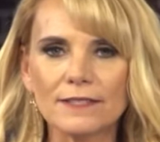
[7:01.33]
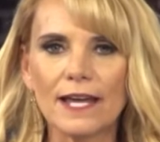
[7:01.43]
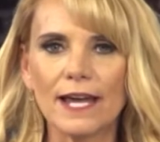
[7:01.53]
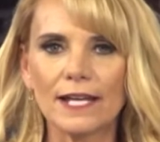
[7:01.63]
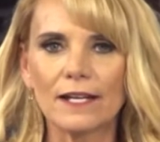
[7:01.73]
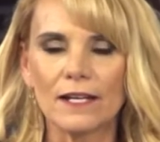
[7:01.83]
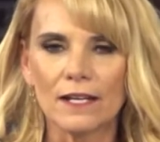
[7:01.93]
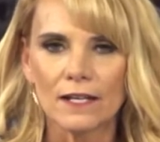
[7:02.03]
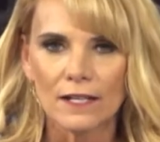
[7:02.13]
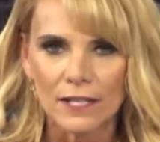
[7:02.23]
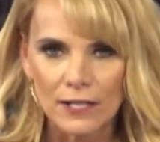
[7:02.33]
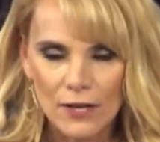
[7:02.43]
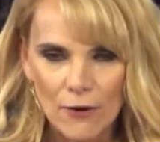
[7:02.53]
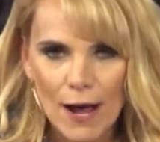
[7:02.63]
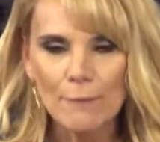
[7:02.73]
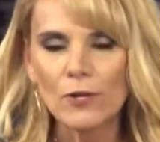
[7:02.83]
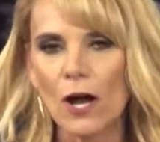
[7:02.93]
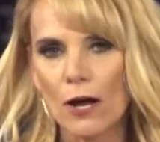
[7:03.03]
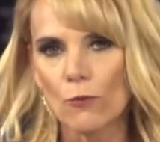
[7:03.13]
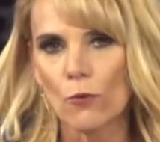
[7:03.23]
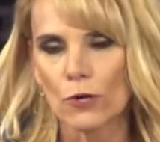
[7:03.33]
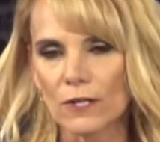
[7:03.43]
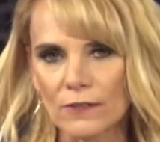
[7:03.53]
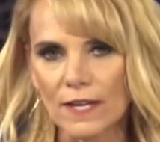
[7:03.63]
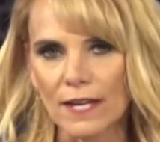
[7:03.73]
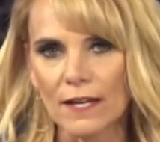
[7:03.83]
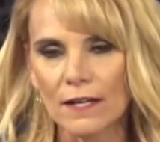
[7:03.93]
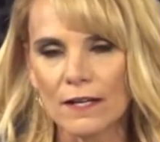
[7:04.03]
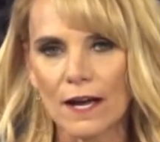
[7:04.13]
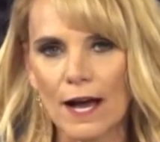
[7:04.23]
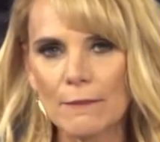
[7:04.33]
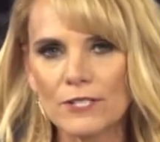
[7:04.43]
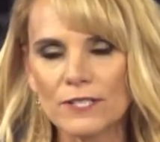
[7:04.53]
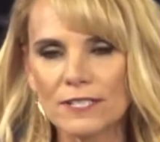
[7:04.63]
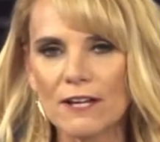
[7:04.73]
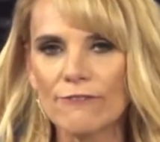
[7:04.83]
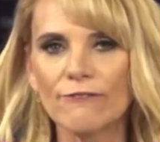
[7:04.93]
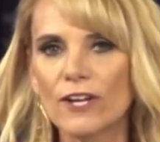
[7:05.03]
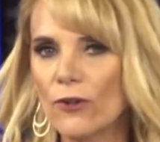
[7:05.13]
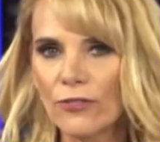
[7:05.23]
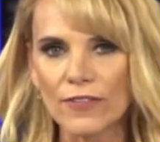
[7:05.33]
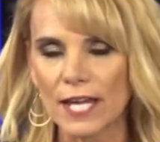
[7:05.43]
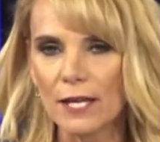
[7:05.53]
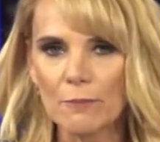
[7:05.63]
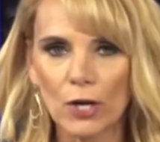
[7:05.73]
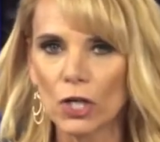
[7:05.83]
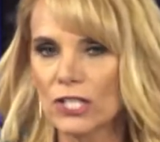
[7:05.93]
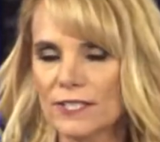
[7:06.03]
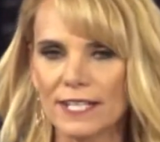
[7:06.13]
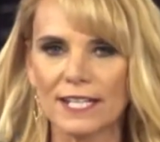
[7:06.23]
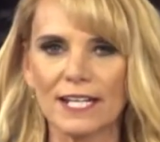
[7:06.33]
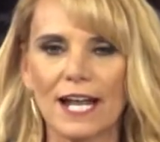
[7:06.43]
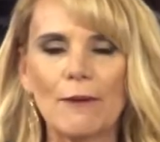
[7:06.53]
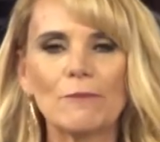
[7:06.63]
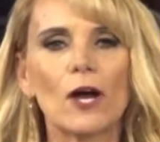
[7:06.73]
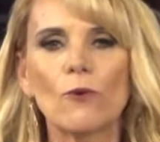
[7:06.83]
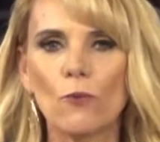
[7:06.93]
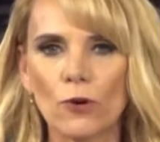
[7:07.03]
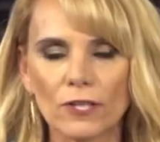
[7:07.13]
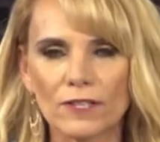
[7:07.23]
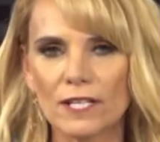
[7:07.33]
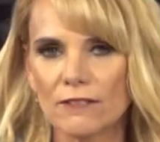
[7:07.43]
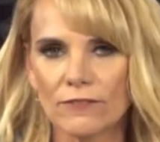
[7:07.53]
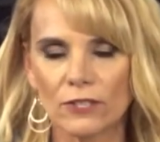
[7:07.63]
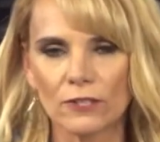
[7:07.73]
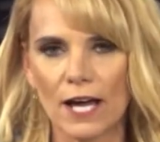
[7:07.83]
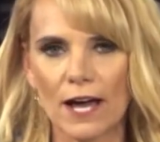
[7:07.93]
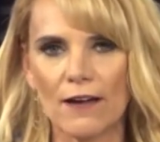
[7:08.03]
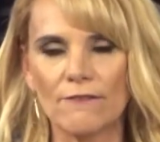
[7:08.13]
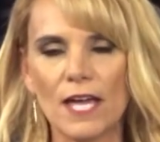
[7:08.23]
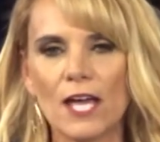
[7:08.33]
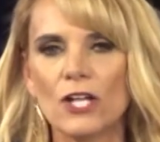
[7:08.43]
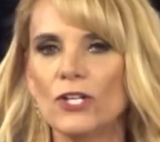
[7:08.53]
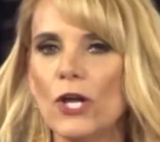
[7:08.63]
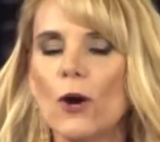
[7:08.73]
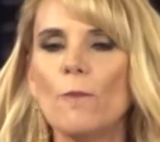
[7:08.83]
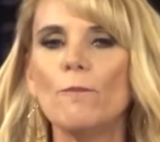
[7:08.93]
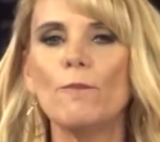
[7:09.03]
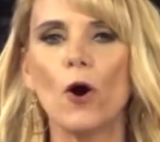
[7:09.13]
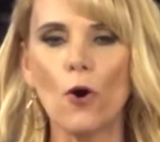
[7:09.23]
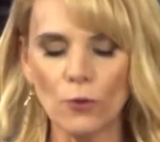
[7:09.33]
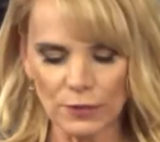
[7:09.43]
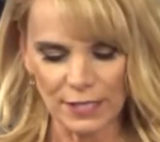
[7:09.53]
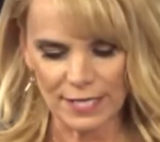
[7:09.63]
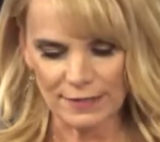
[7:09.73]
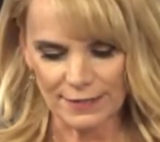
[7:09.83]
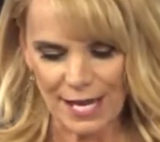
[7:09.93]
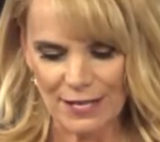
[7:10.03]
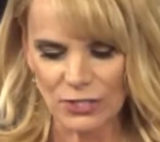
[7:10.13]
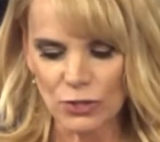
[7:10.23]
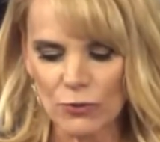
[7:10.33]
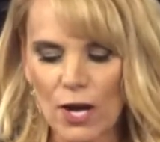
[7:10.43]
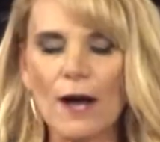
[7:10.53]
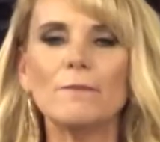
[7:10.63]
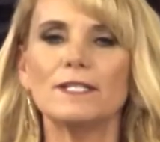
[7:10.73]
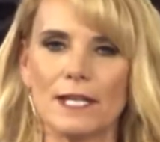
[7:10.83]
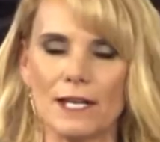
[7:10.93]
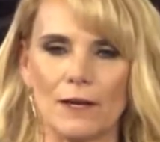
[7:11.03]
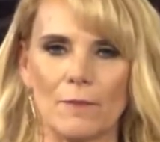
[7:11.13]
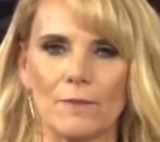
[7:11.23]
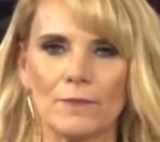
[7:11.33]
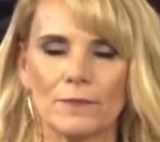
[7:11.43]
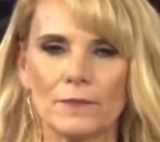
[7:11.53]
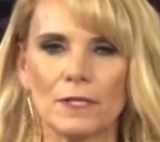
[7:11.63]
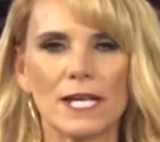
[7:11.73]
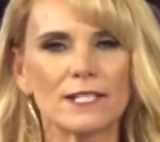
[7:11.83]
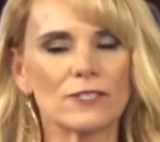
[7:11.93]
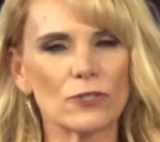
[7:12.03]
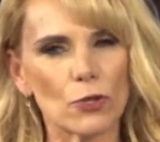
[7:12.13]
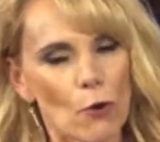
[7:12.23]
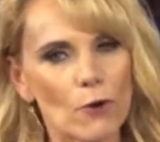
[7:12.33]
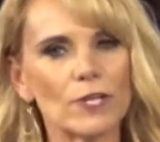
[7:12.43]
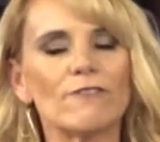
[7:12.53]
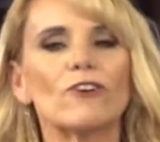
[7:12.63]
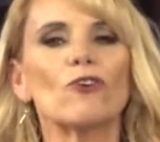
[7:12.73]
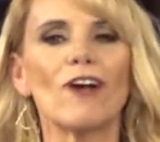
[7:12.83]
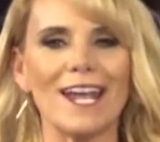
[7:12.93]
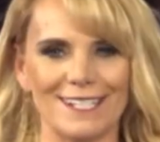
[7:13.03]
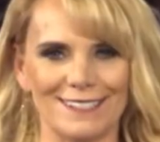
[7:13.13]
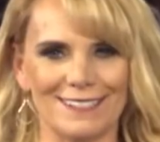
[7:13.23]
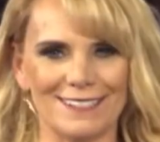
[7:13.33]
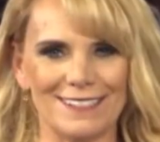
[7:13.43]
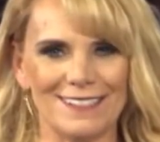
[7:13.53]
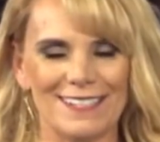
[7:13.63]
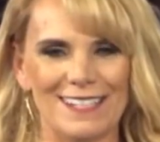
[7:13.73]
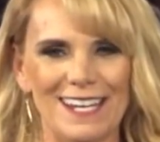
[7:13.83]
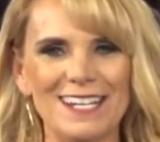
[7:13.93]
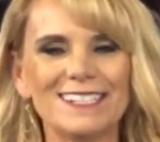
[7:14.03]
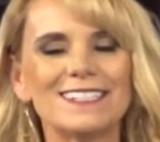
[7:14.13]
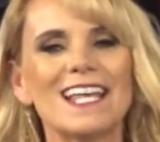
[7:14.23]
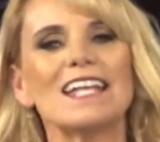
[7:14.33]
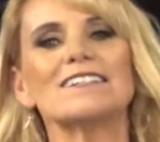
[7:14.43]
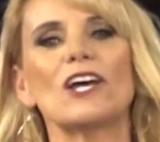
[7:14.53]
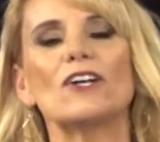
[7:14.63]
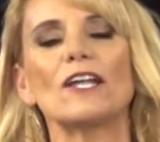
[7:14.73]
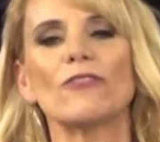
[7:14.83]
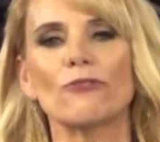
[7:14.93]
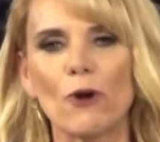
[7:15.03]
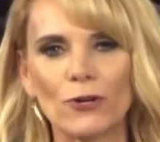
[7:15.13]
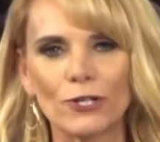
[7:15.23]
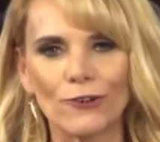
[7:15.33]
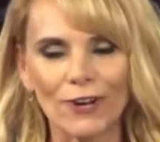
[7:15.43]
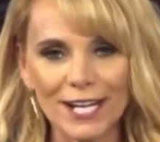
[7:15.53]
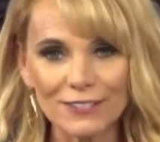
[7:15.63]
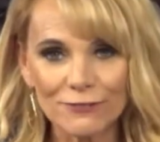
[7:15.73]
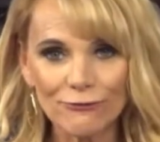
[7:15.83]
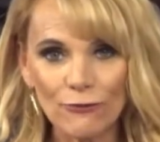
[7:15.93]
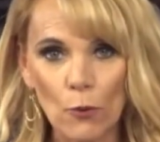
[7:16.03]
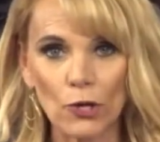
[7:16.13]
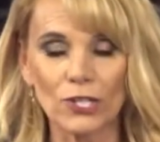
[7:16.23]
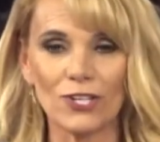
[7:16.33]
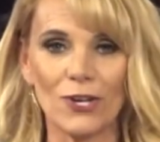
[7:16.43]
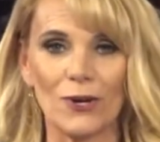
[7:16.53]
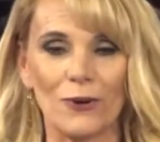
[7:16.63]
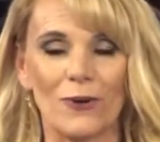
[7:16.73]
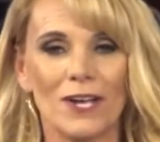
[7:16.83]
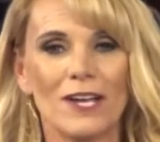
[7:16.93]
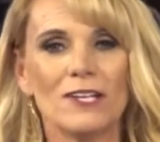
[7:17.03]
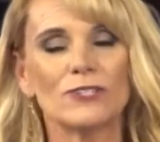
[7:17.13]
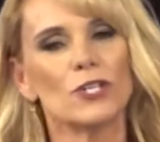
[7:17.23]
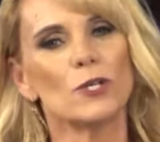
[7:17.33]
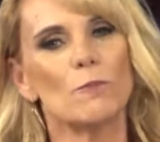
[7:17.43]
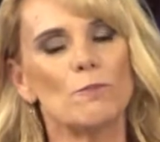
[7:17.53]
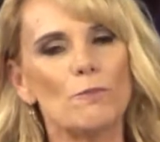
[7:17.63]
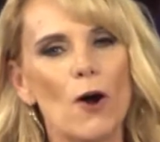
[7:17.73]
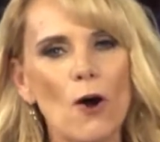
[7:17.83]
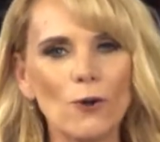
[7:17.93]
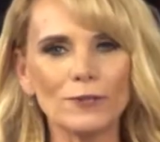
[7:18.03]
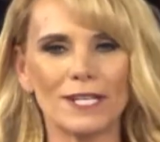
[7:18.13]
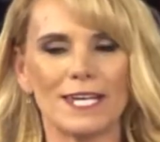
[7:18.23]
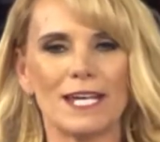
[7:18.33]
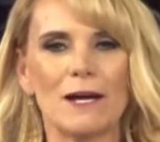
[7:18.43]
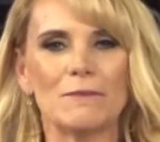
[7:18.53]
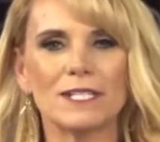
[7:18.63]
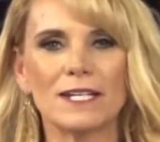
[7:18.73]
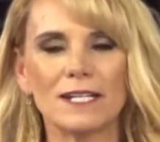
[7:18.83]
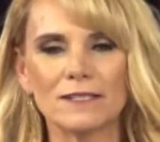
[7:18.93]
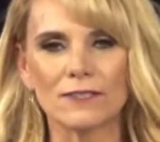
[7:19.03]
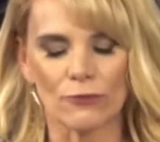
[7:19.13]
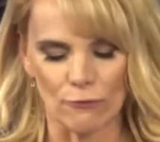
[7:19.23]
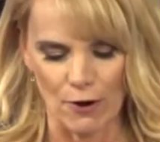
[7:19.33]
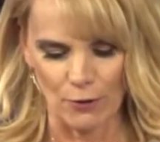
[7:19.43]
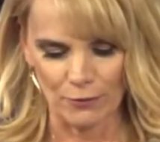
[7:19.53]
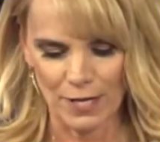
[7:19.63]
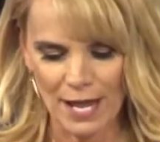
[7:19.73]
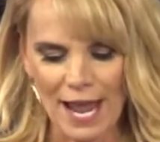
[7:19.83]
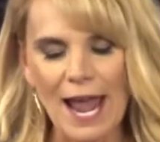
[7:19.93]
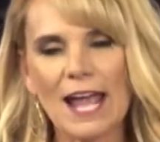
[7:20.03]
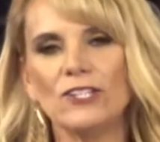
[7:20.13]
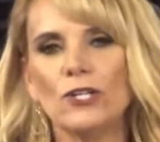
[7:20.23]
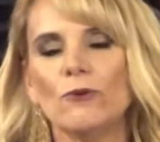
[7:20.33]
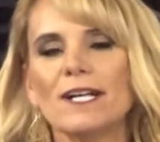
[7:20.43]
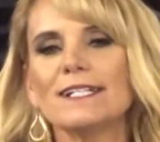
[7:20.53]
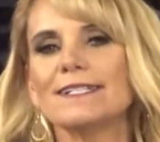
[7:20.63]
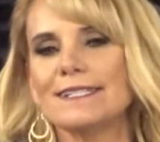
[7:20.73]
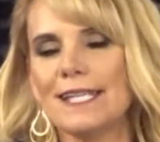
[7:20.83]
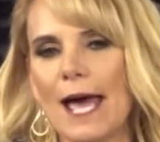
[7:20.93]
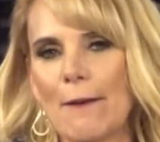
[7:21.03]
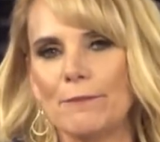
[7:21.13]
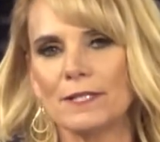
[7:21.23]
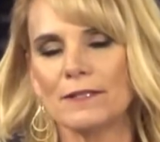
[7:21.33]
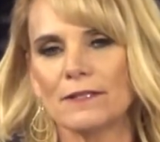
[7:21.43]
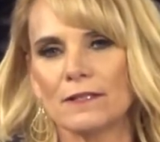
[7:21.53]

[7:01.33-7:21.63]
saying, you know, I'm not worthy. I'm just a filthy person and I'm not worthy of your love. No, boldly says you come to him his throne of grace. He sits on a throne of grace for you. So you boldly come to his throne and you accept